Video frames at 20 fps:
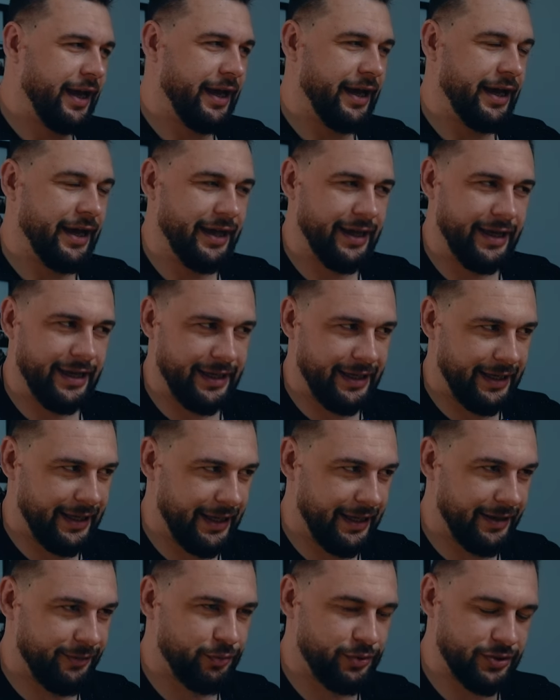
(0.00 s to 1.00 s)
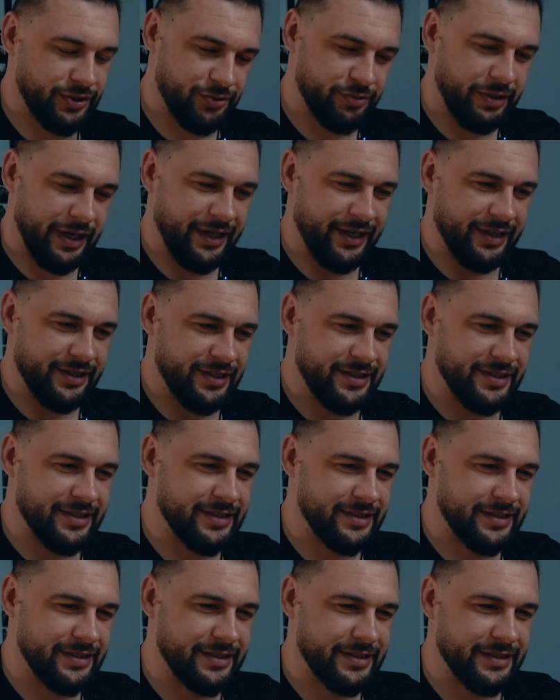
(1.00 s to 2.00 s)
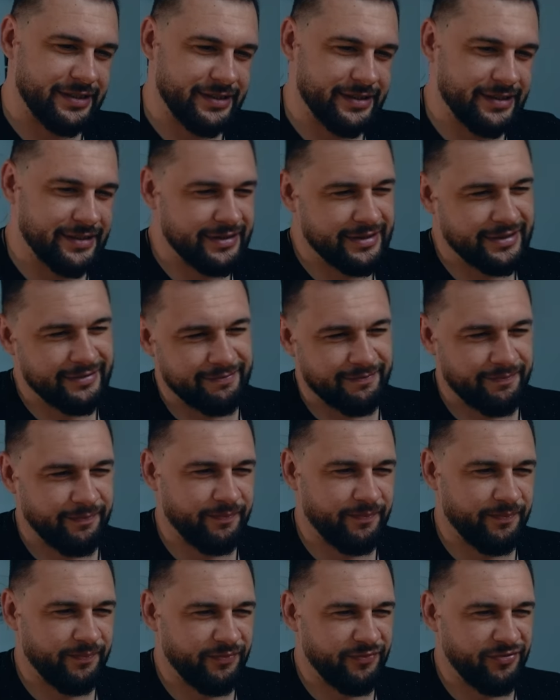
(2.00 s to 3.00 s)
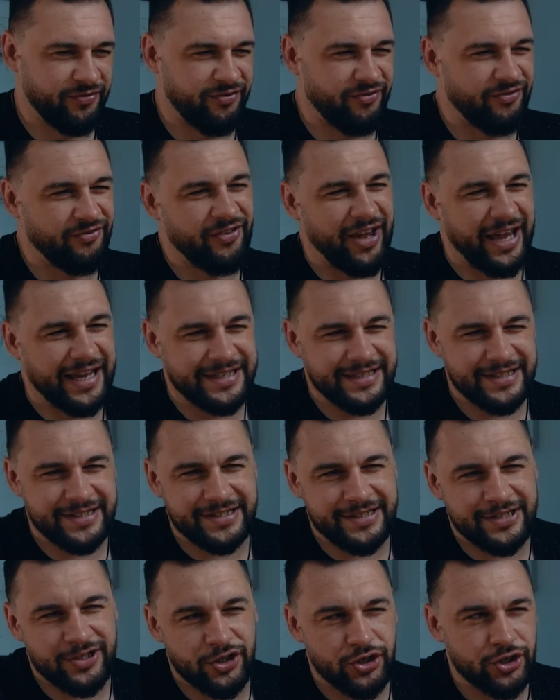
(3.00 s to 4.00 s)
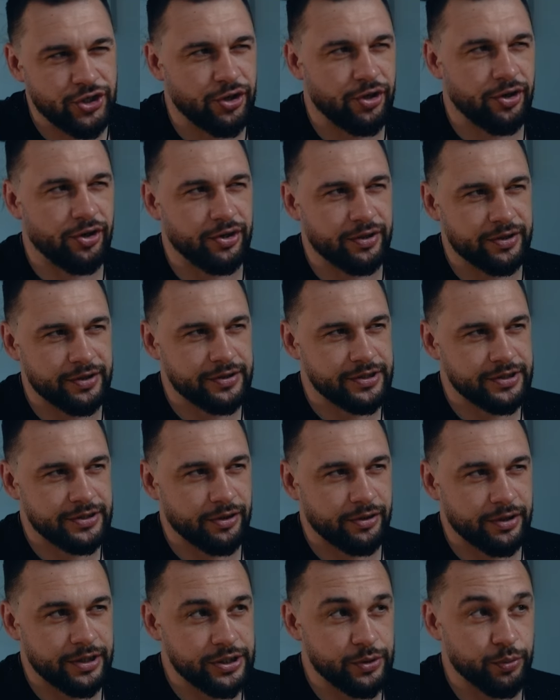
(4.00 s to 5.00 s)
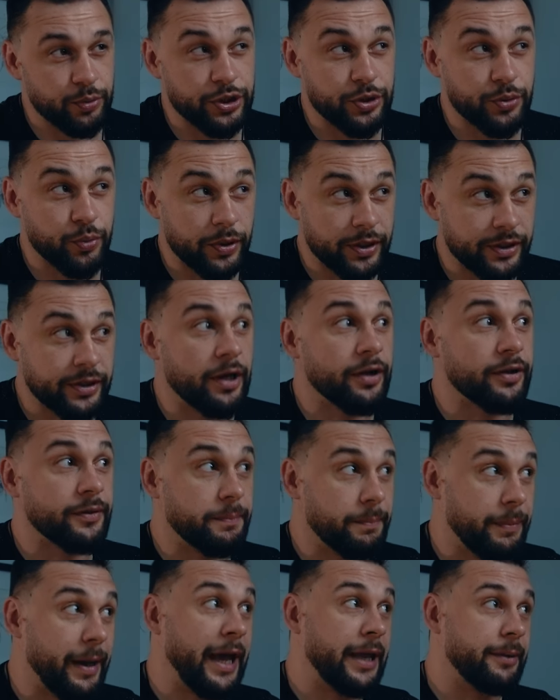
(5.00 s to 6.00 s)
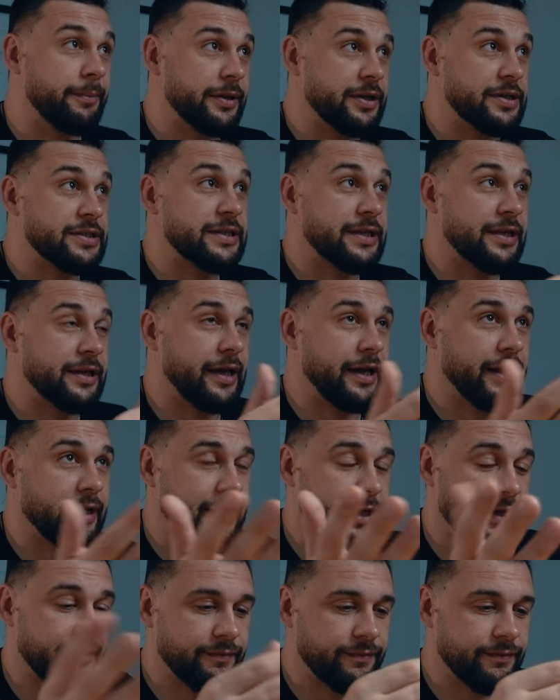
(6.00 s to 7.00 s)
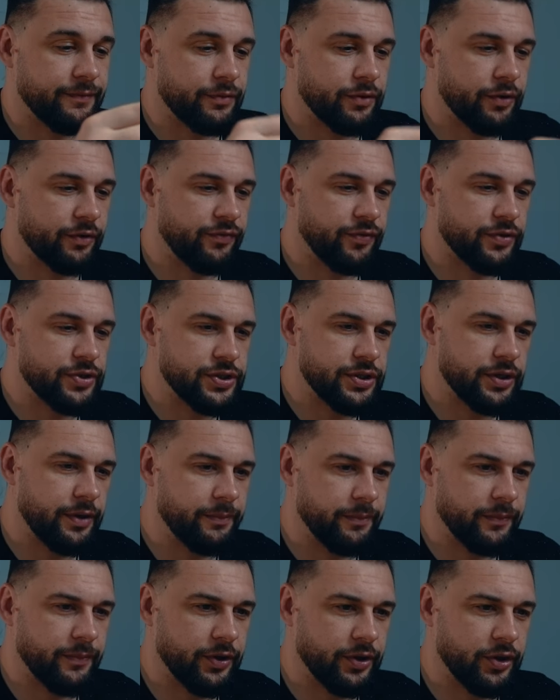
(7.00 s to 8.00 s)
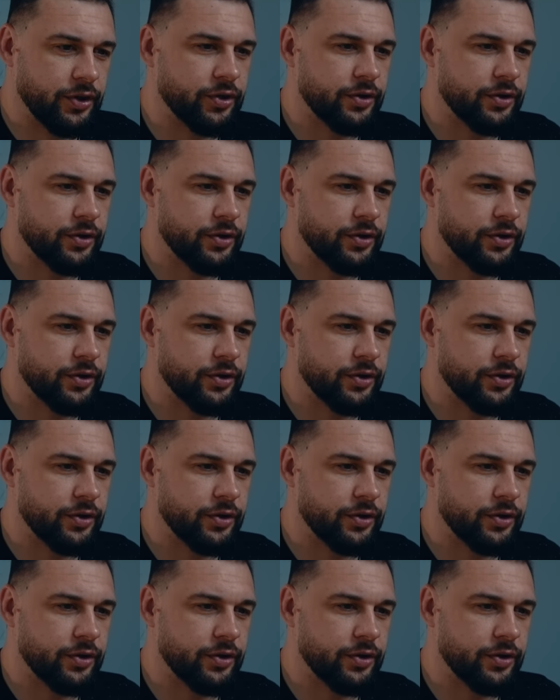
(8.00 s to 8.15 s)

I was writing this fantasy short stories, which were not bad because I, I kind of wrote for some